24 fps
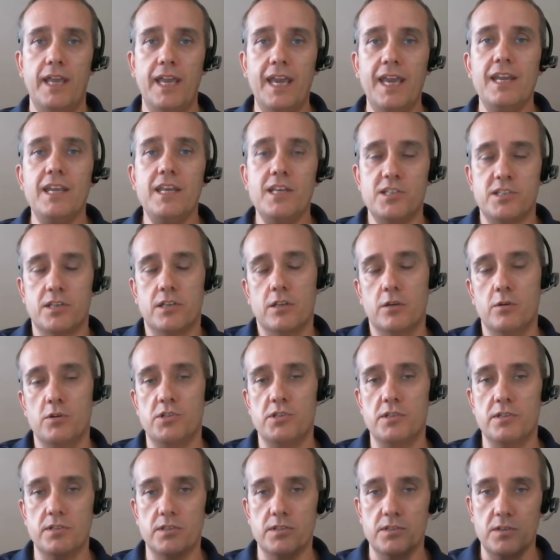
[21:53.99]
Any
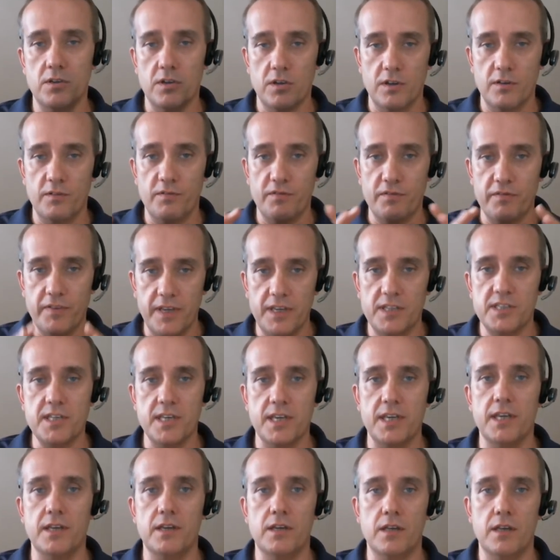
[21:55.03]
solution's got to fit
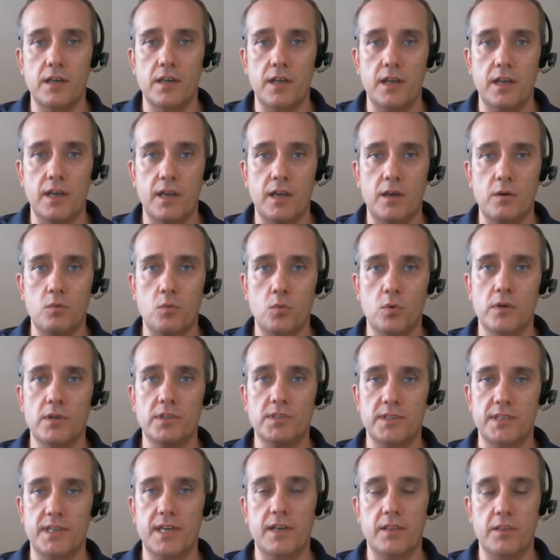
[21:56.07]
in and
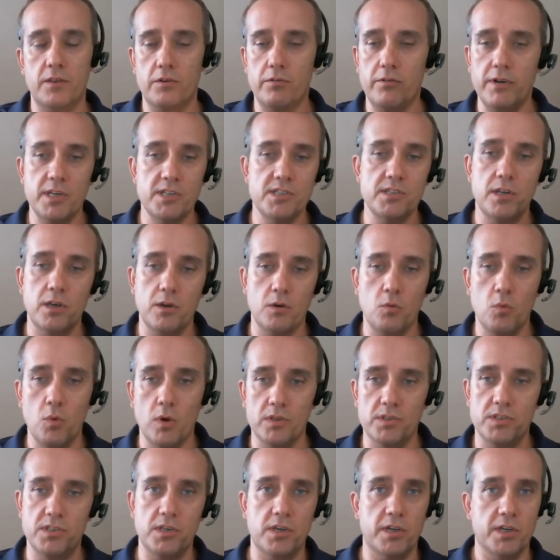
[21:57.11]
work together. There is no
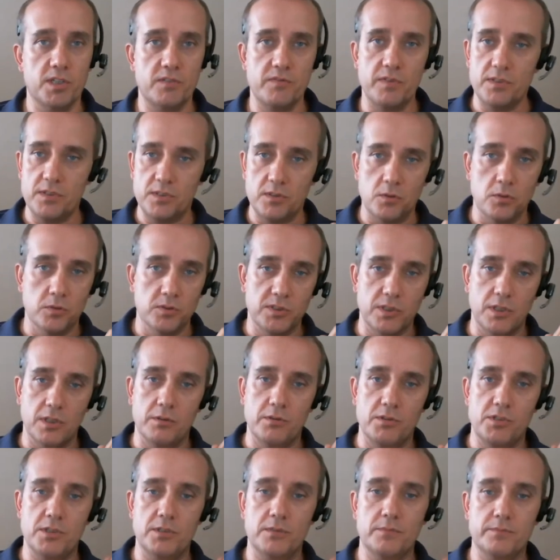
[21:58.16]
one-size-fits-all
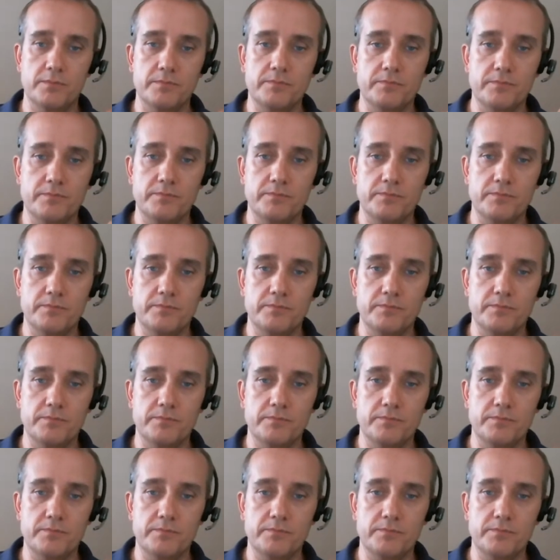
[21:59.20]
solution.